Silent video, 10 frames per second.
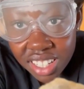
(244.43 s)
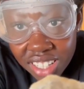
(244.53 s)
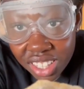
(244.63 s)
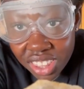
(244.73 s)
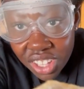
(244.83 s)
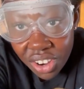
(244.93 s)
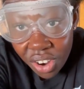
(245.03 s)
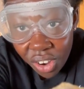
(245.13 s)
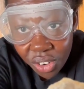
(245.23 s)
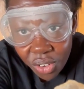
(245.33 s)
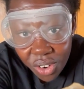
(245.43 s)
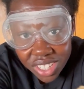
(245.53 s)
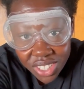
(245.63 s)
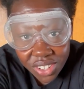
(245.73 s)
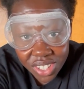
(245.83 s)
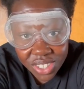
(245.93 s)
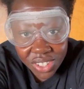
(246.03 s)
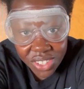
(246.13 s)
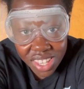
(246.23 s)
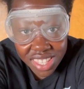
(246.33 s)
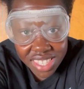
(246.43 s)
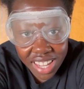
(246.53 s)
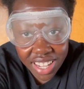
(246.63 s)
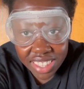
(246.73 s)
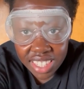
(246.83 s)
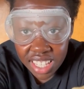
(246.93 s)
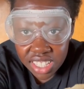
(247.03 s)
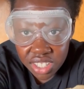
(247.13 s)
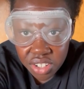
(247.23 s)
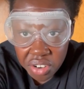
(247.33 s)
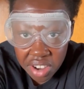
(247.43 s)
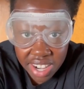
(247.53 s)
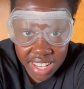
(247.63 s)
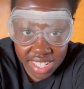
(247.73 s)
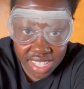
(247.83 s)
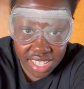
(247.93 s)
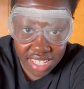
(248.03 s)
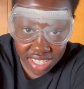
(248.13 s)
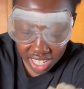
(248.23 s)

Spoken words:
There are quartz crystals inside. That's crazy.